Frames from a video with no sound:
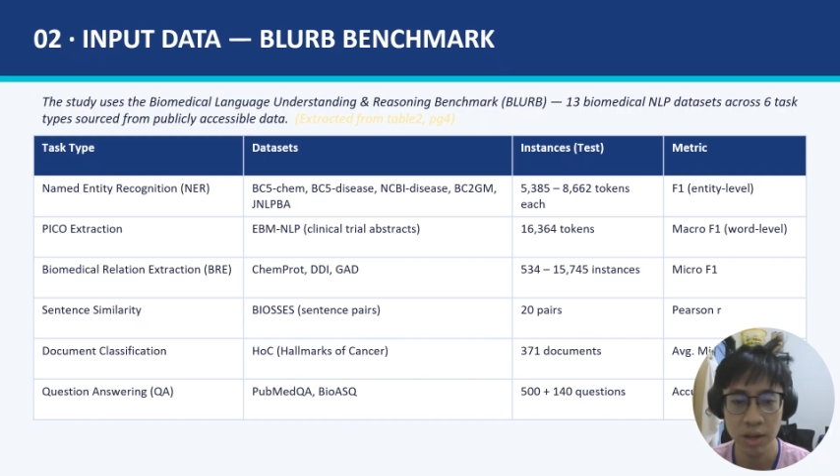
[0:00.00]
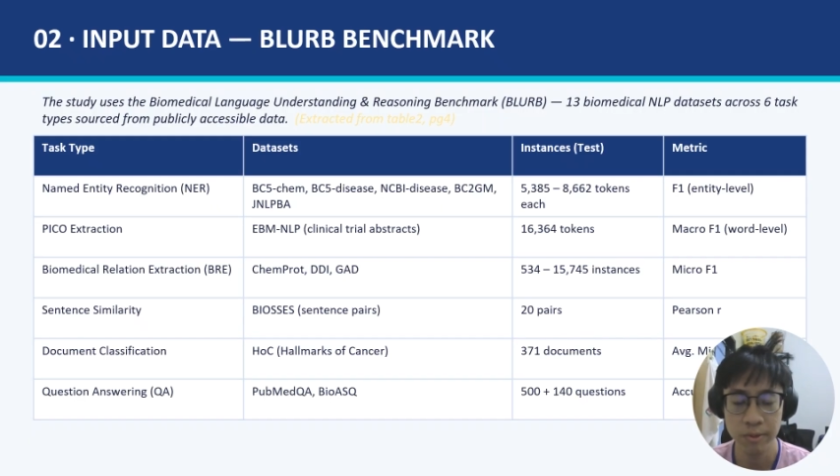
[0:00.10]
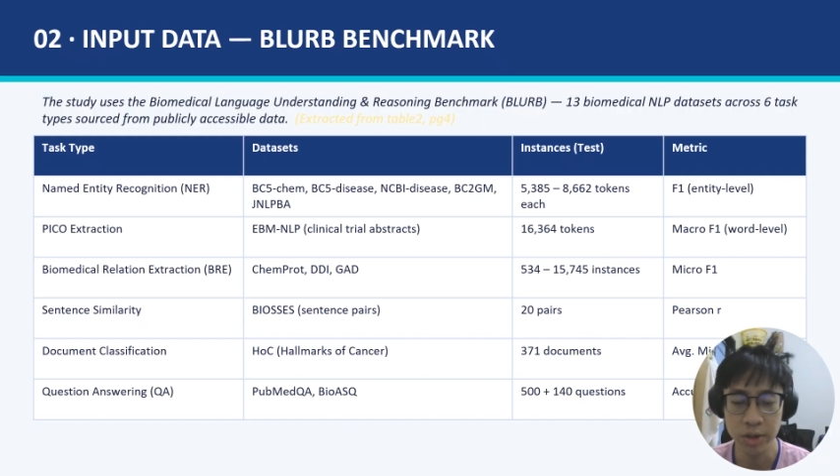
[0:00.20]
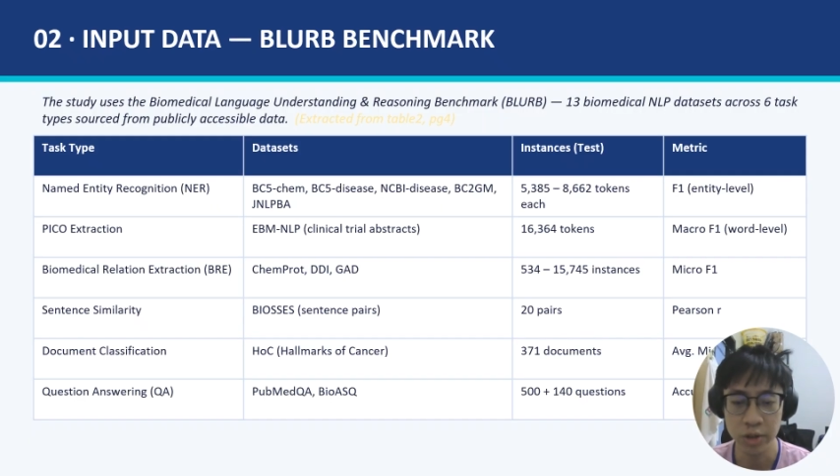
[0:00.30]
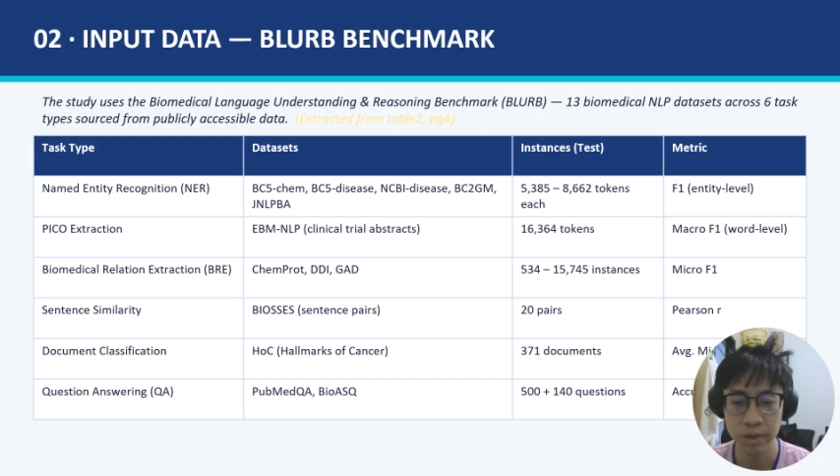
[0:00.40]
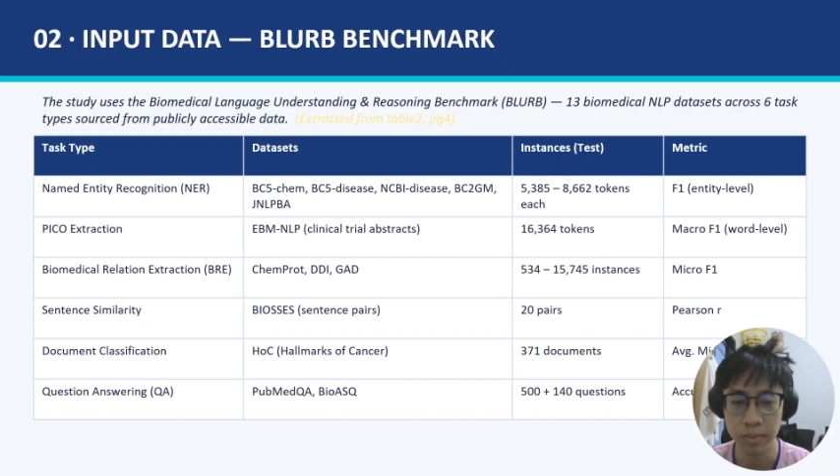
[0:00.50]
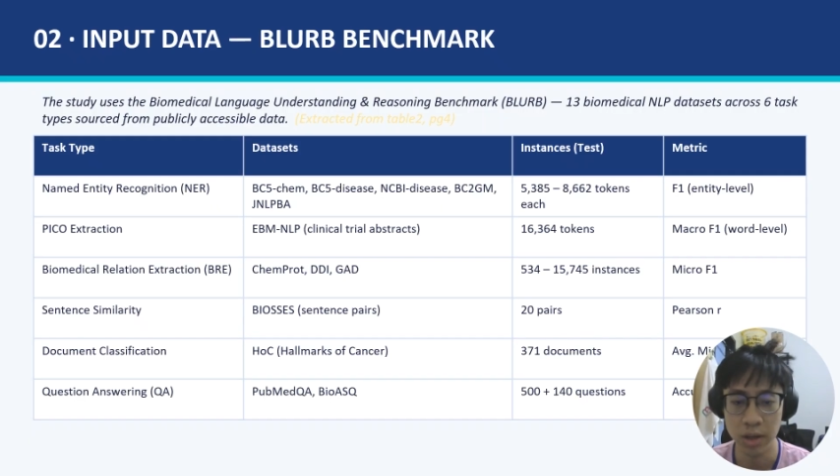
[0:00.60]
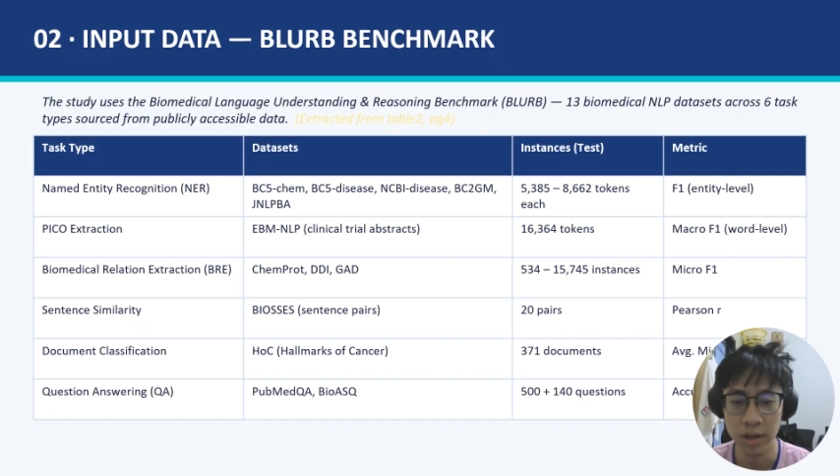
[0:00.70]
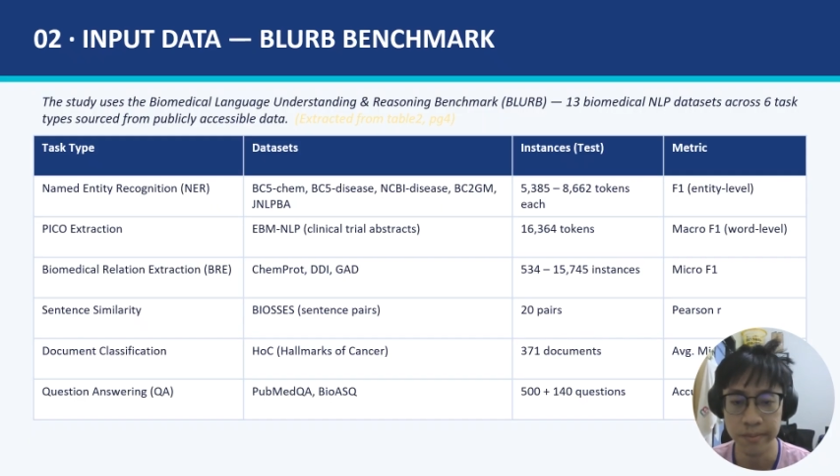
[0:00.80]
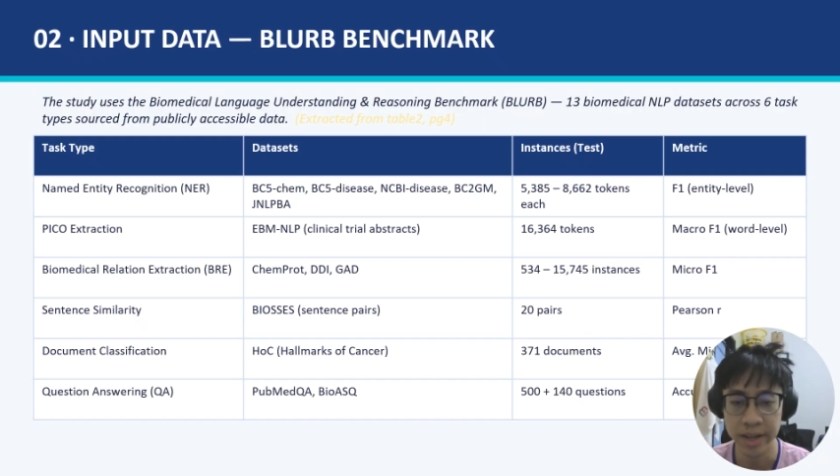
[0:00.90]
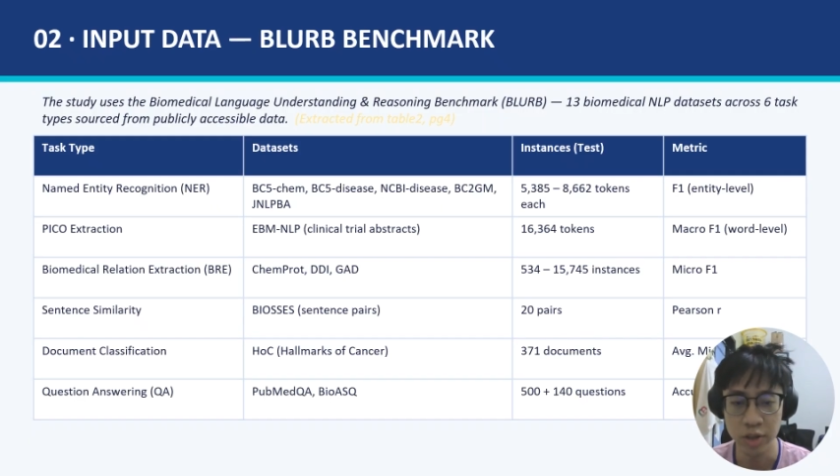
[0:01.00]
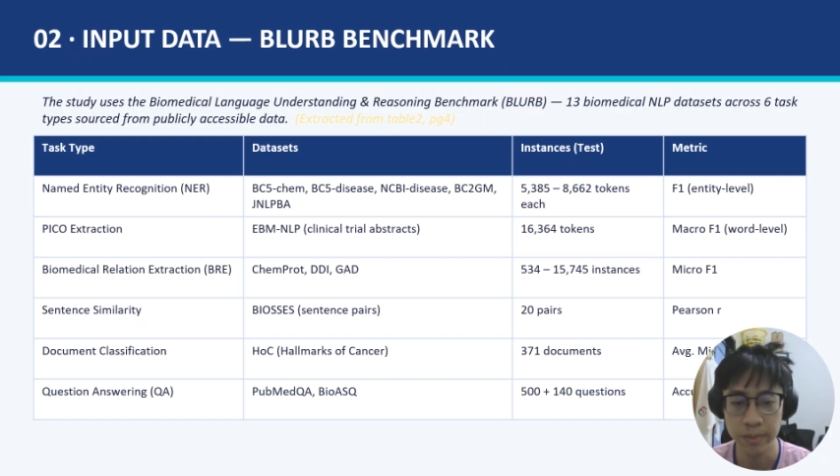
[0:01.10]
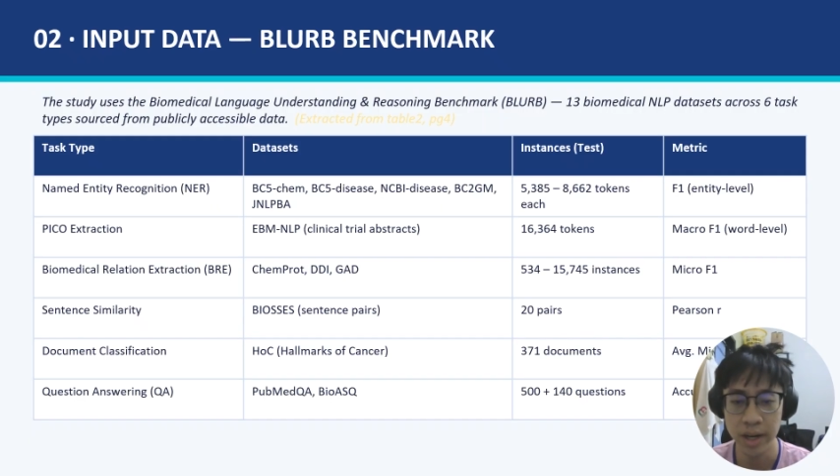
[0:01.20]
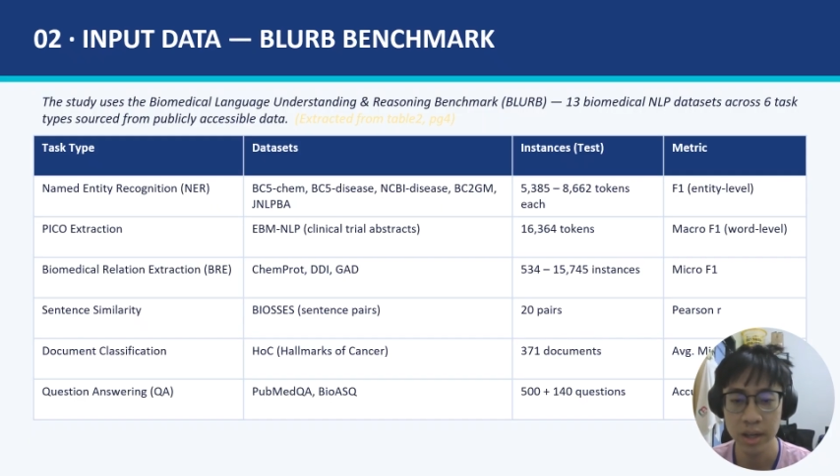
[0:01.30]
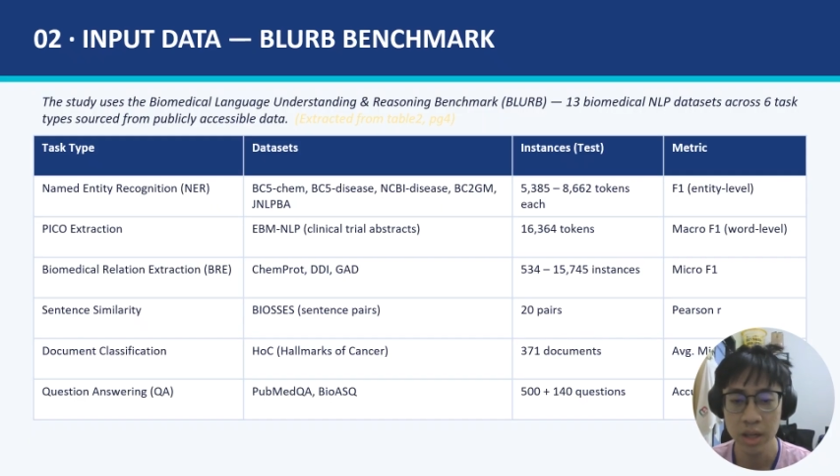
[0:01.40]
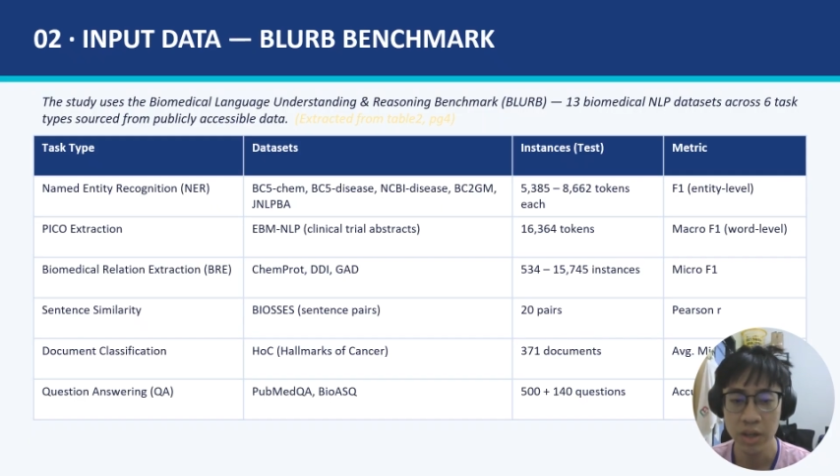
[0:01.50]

which is BLURB benchmark.